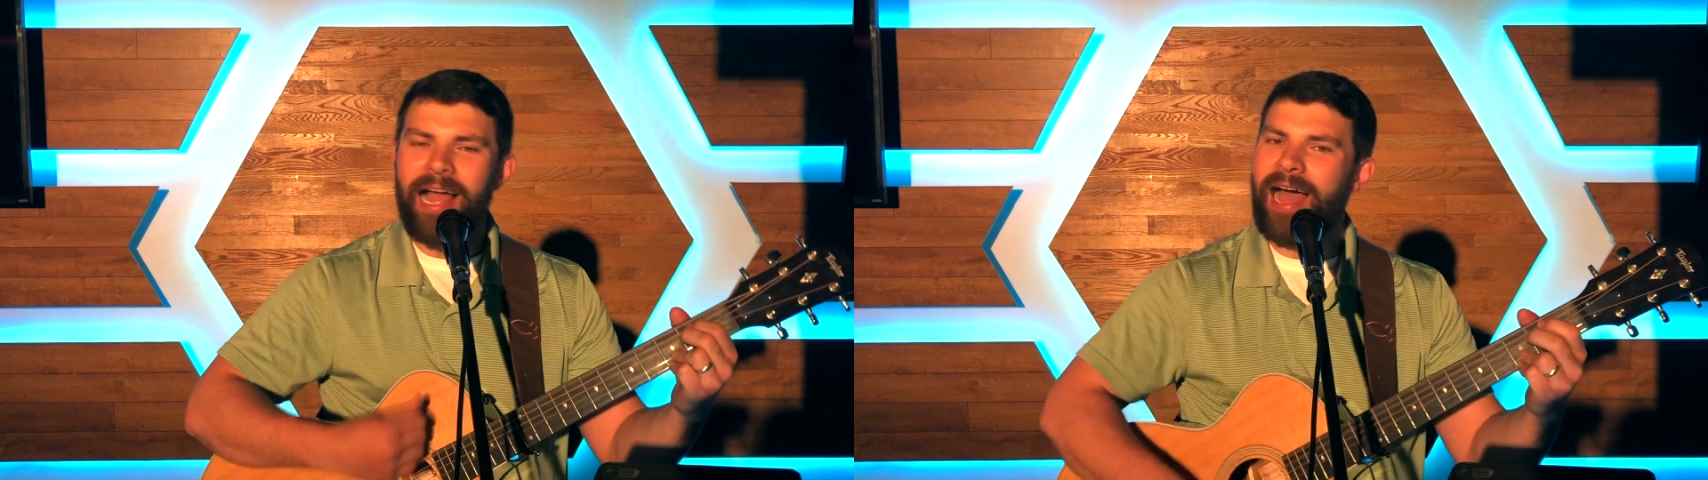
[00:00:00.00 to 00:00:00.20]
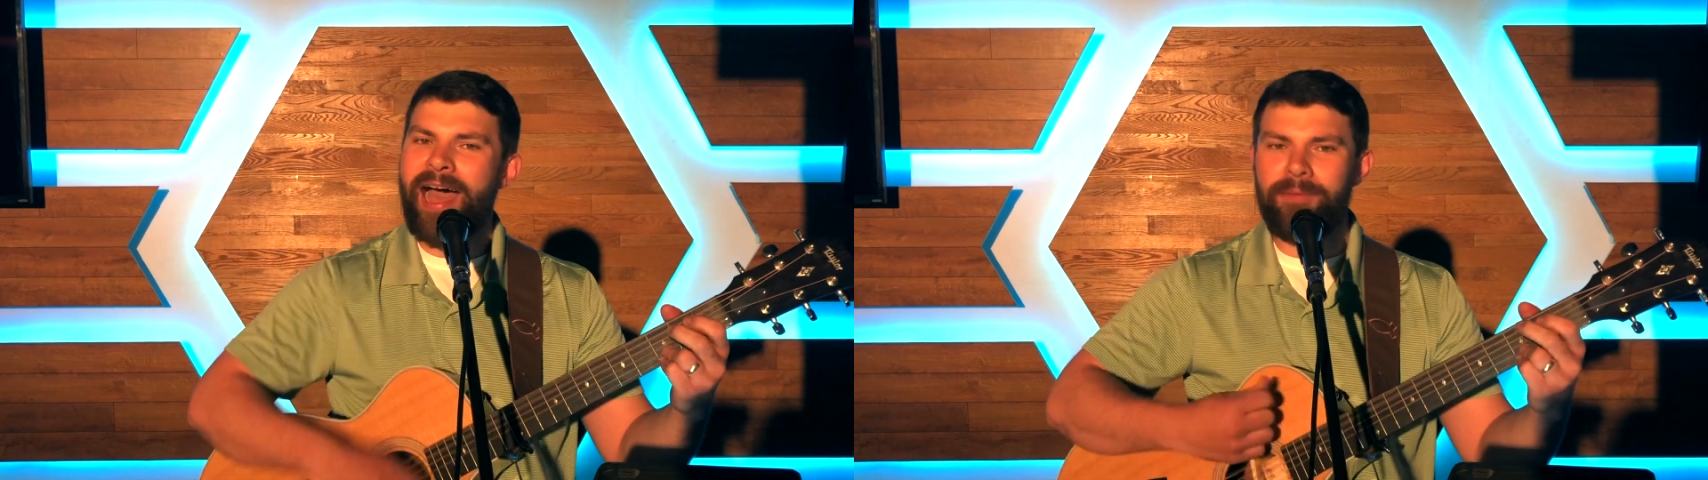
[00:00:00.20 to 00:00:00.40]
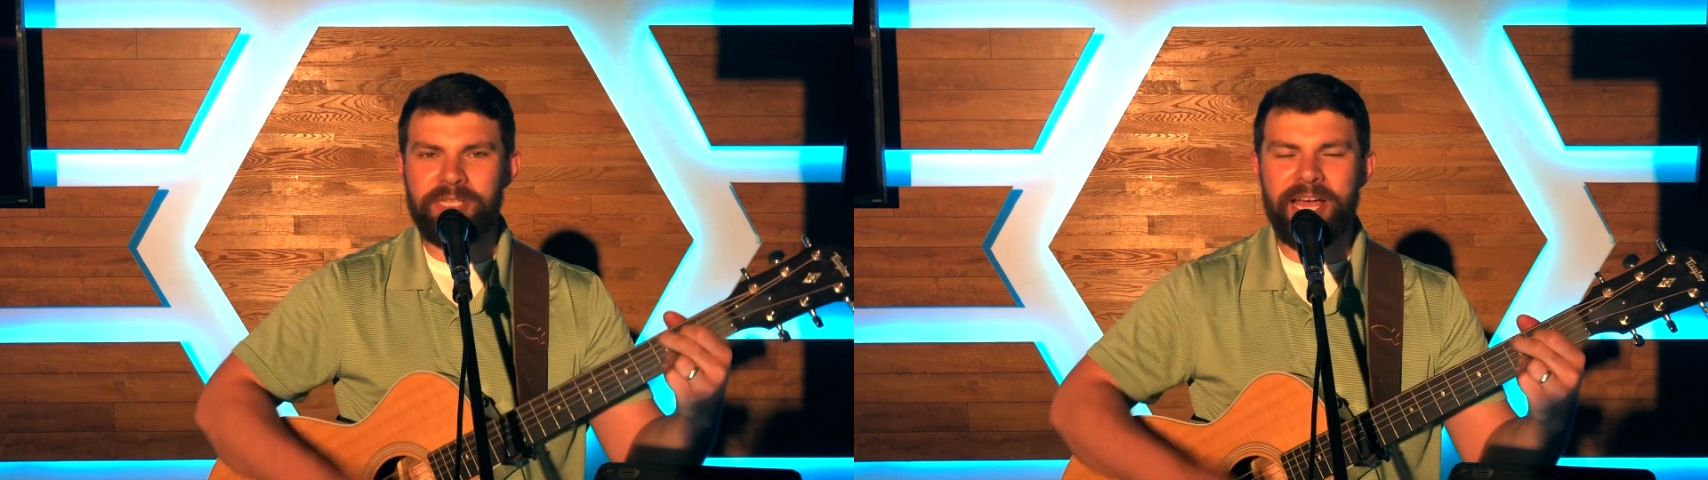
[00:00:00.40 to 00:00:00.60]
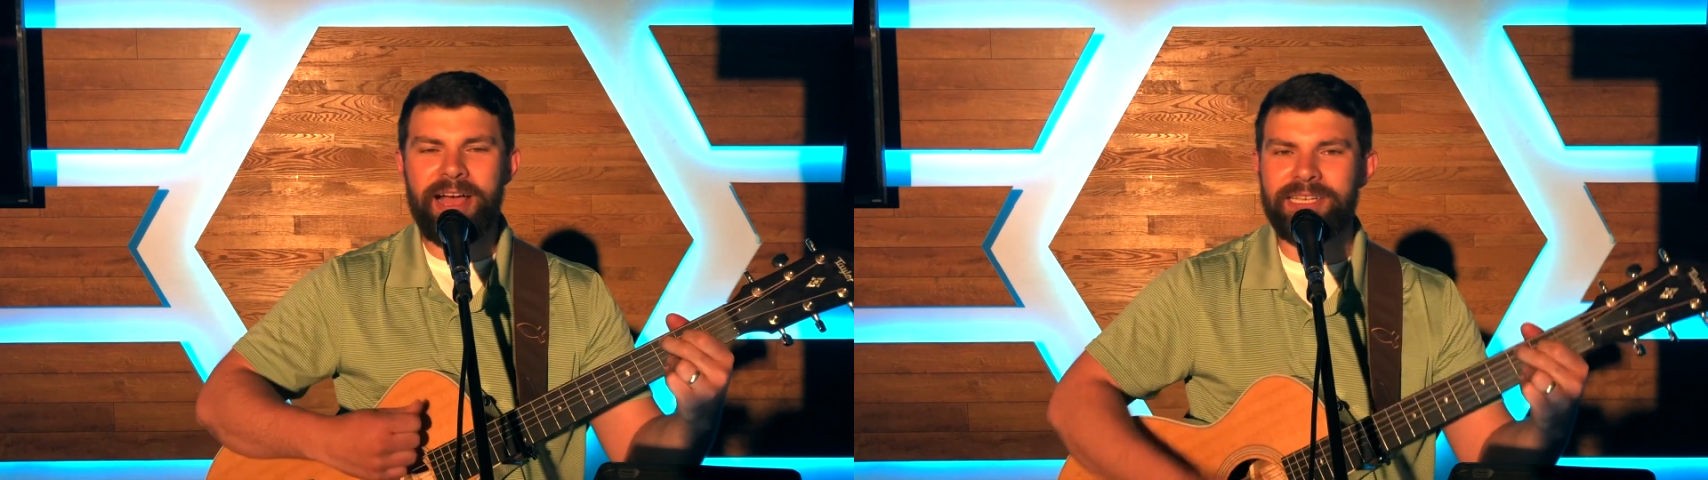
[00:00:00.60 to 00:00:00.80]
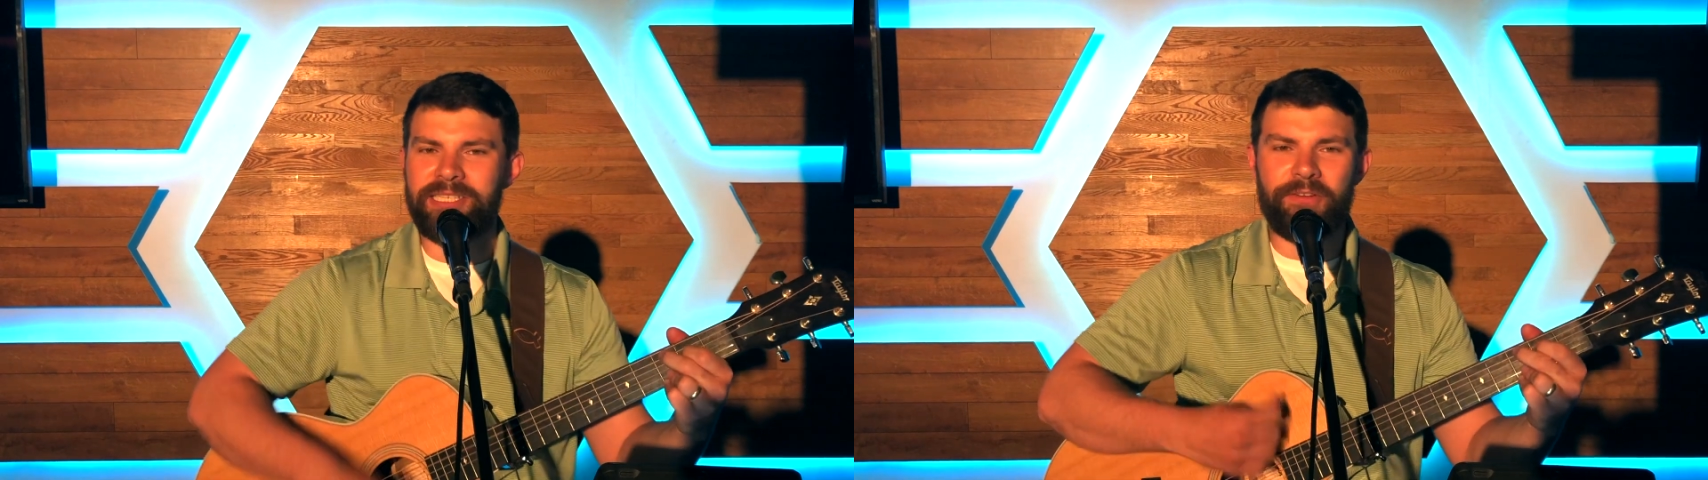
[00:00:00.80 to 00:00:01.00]
I'm
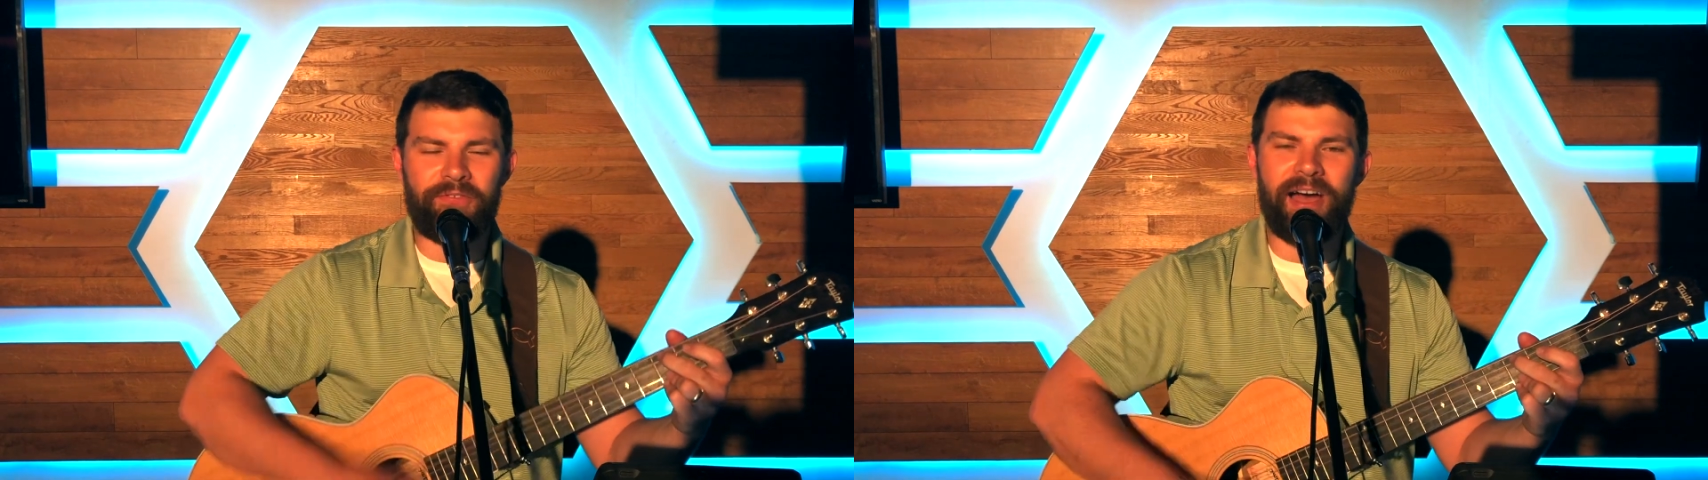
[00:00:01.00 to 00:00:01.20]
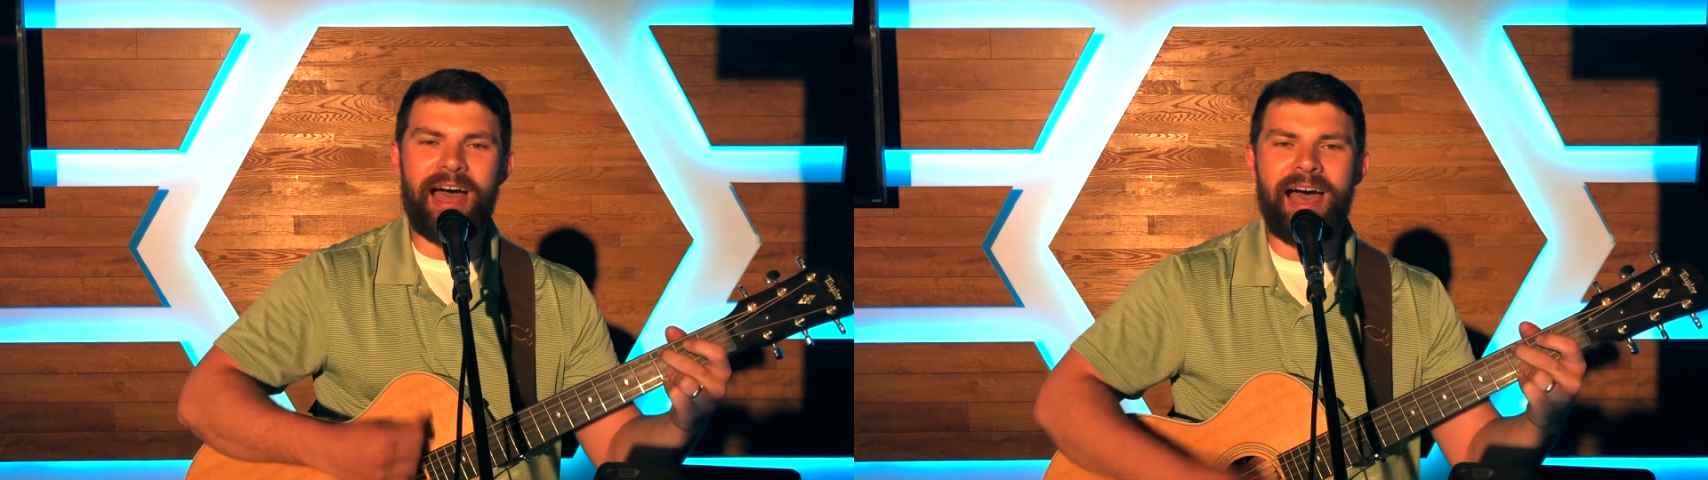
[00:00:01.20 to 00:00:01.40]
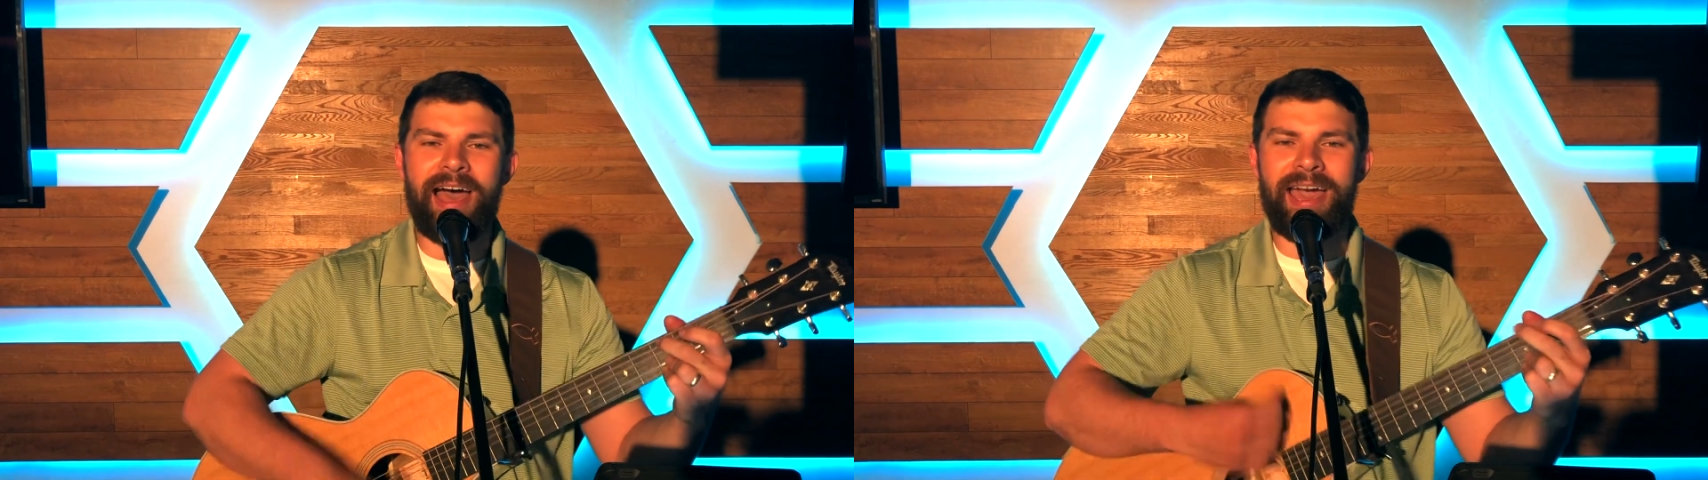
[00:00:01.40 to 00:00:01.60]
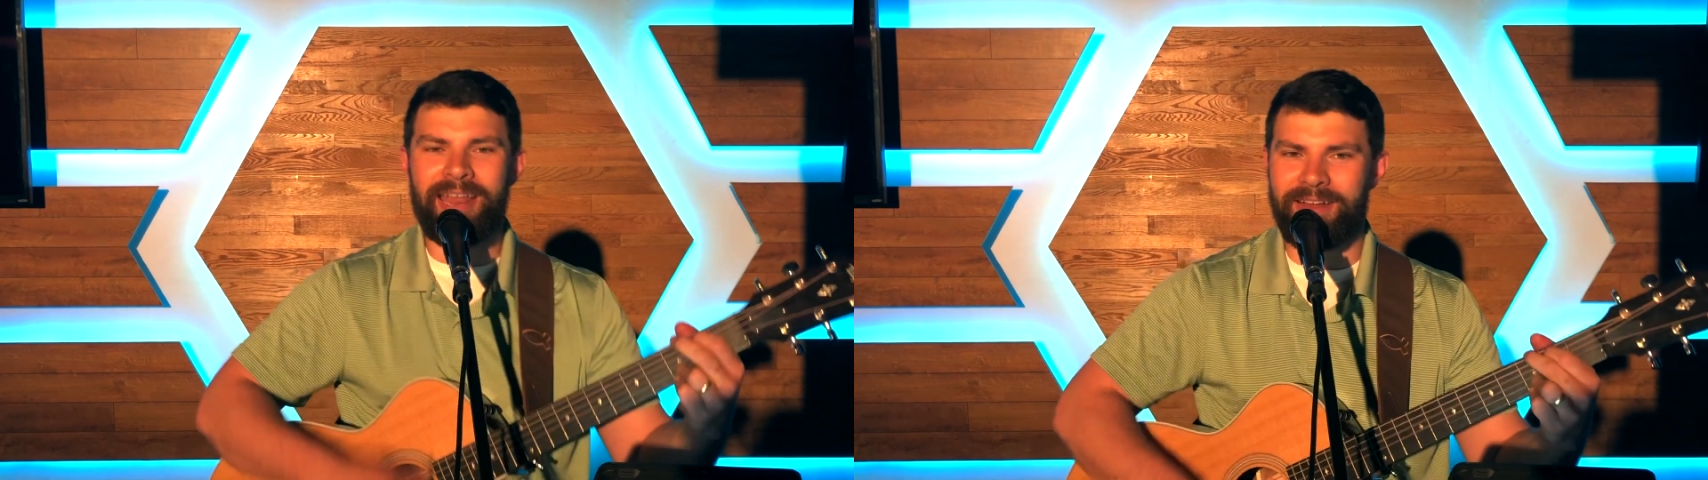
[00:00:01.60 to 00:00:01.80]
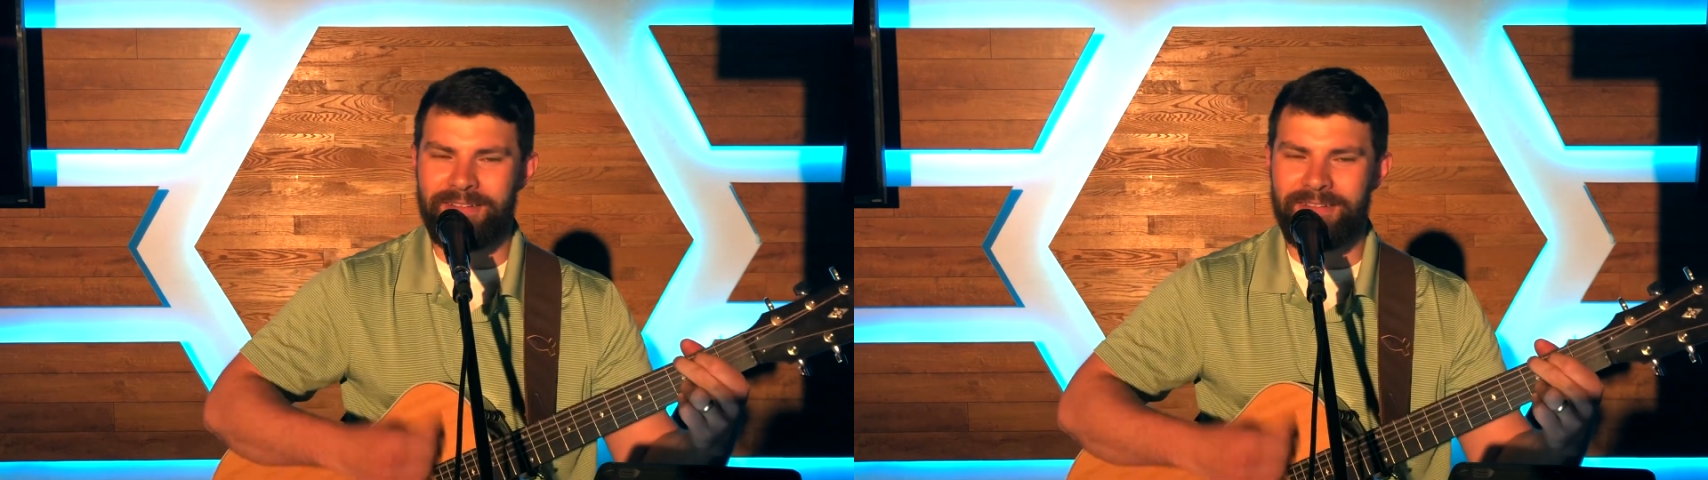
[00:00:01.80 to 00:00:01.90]
justified.